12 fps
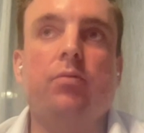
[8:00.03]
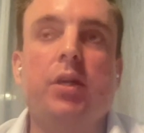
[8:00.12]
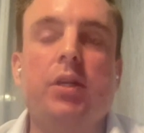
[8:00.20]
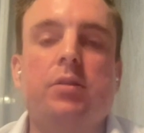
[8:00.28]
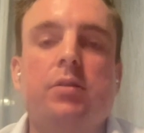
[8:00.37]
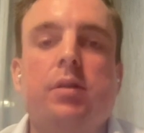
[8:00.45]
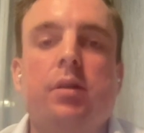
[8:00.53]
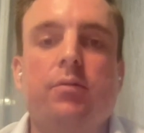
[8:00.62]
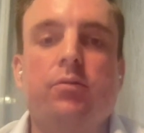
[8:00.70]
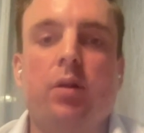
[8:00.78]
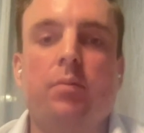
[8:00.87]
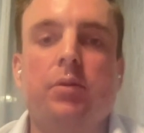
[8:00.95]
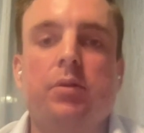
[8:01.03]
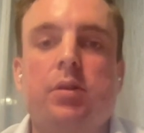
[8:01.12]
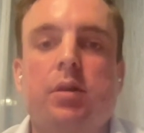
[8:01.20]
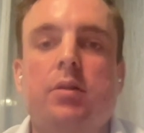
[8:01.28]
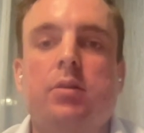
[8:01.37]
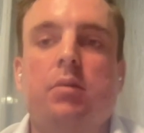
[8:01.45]
and regions that have troubled the
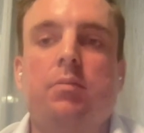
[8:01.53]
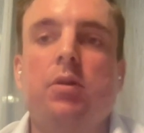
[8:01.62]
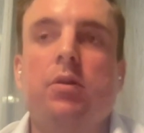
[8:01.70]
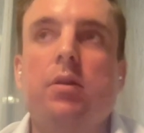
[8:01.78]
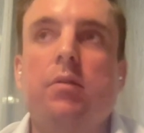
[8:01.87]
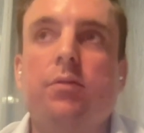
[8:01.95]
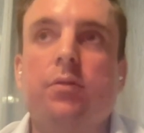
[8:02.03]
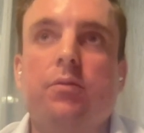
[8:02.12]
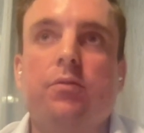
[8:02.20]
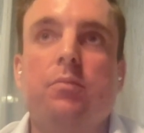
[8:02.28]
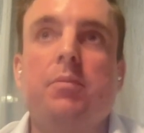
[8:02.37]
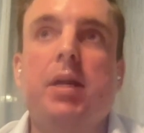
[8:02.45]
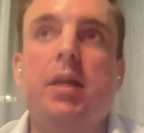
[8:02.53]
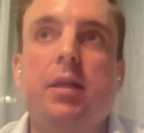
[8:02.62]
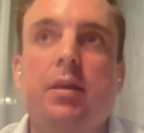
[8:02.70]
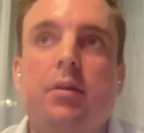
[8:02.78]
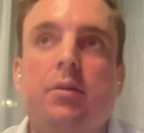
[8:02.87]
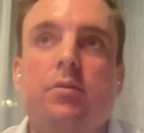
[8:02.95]
science community for, for many
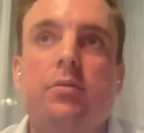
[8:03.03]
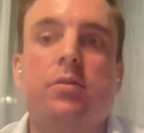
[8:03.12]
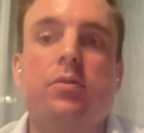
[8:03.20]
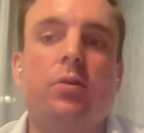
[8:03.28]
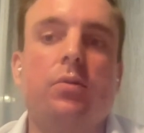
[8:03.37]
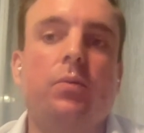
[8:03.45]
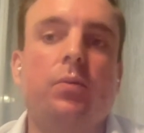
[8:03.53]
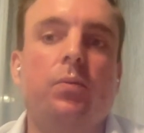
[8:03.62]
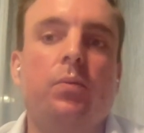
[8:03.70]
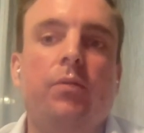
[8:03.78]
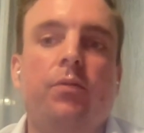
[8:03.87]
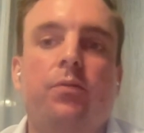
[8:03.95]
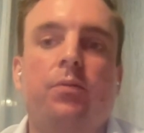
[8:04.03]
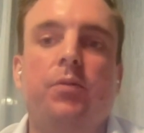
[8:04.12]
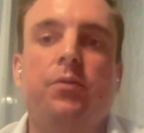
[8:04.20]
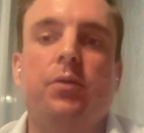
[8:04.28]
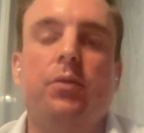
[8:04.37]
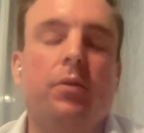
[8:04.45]
years. And so we
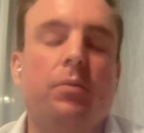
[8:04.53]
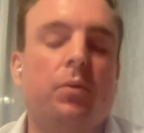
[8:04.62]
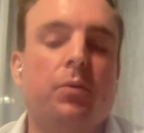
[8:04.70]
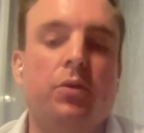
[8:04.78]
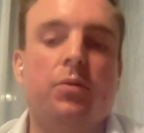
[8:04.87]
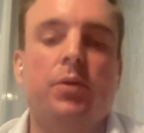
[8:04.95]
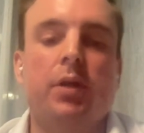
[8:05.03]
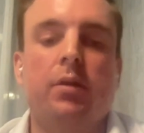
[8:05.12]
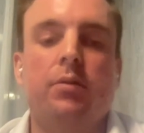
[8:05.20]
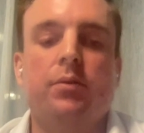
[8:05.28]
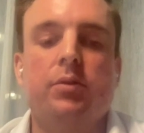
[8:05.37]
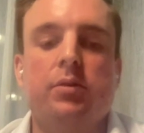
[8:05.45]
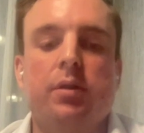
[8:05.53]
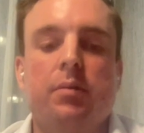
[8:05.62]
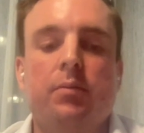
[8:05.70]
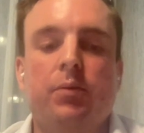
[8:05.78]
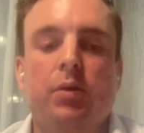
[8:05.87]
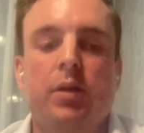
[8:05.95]
we feel that what we're doing here is
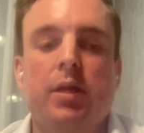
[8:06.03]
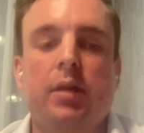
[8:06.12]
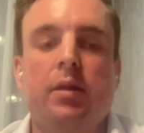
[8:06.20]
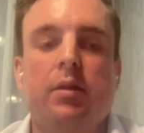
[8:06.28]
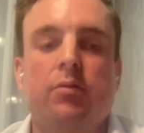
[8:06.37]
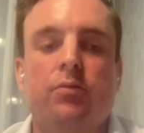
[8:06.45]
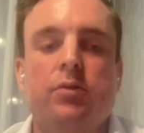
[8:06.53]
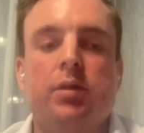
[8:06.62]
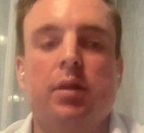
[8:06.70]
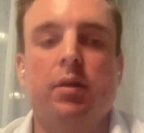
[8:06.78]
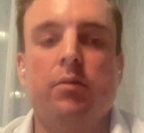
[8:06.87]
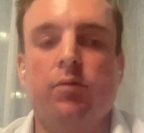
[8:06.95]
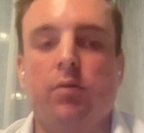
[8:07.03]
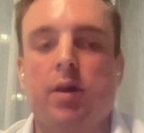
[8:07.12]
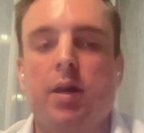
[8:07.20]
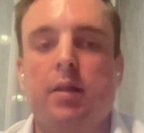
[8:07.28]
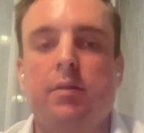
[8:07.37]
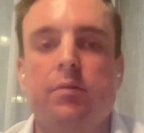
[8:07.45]
um, unique and interesting in a
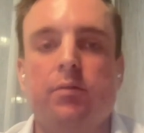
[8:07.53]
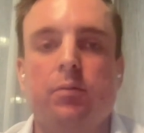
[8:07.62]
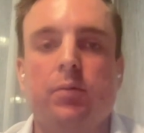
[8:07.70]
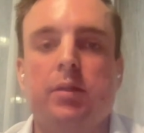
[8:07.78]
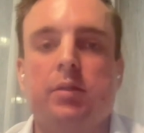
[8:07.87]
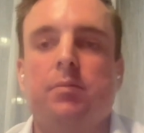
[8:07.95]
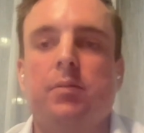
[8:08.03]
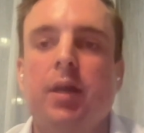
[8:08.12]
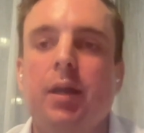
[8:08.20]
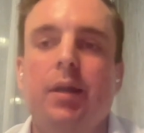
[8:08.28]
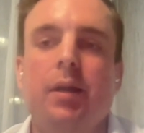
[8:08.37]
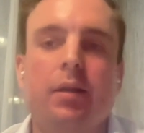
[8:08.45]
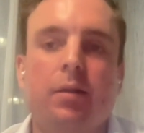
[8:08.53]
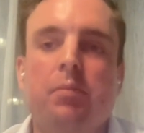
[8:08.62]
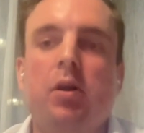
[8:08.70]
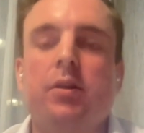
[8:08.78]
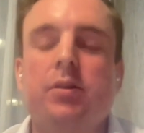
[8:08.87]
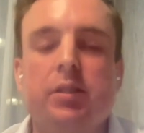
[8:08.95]
variety of different ways. And
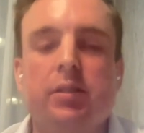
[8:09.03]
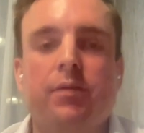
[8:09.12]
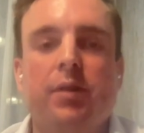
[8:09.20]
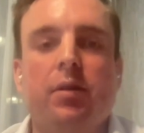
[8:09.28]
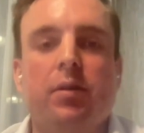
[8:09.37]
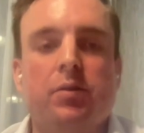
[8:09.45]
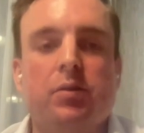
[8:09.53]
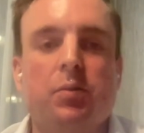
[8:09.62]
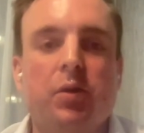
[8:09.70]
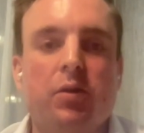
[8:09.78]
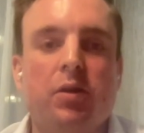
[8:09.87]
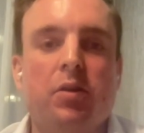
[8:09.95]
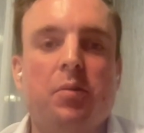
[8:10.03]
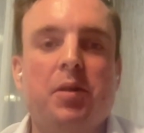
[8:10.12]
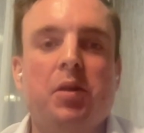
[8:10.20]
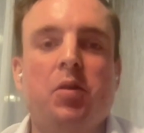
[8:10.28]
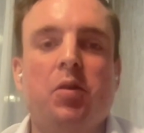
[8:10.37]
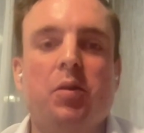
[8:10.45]
apologies if that answer went on a little
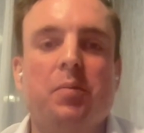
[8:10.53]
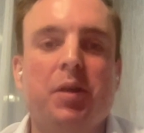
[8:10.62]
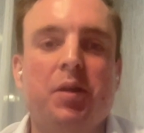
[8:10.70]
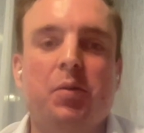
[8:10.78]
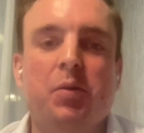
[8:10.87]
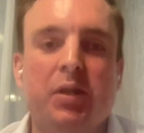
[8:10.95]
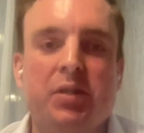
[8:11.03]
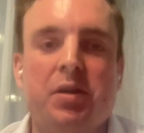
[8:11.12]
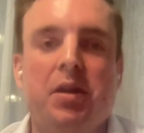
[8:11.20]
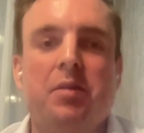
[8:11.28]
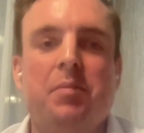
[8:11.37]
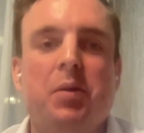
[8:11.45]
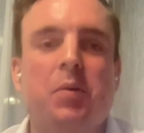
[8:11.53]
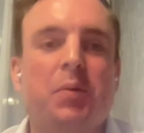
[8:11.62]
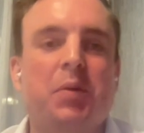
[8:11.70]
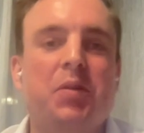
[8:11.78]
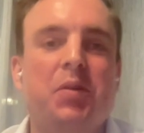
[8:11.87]
bit longer, but you know we're excited about what we're